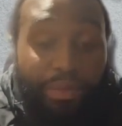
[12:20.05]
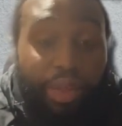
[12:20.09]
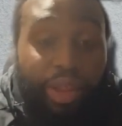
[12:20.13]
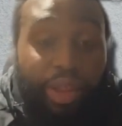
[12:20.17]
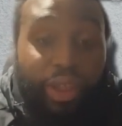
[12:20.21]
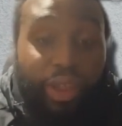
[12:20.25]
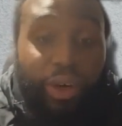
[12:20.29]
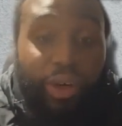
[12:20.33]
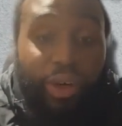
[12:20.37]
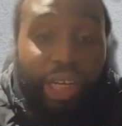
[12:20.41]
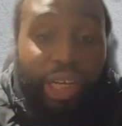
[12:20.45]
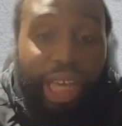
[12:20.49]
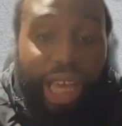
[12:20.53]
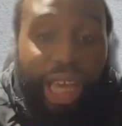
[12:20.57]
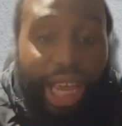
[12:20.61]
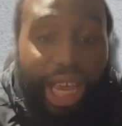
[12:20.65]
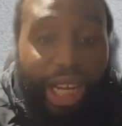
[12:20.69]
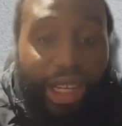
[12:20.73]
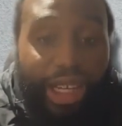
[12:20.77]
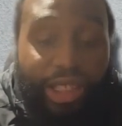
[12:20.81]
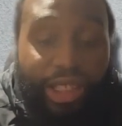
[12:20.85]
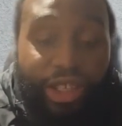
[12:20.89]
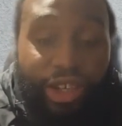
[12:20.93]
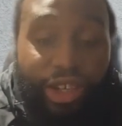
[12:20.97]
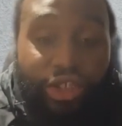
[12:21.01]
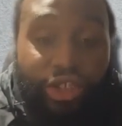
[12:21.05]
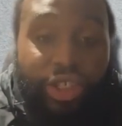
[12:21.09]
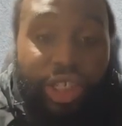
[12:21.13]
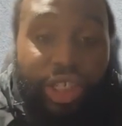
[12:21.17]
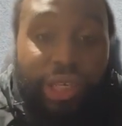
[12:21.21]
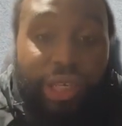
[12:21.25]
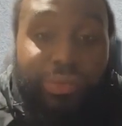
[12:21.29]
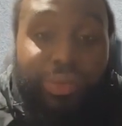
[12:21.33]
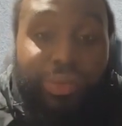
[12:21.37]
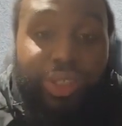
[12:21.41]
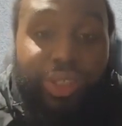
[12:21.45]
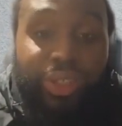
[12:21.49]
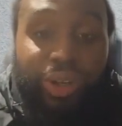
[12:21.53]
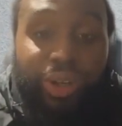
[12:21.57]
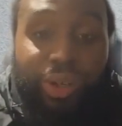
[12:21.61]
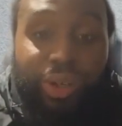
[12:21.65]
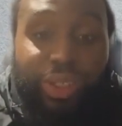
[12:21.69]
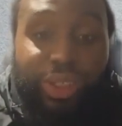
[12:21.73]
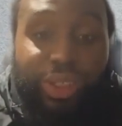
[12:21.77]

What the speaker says: 38 until she even starts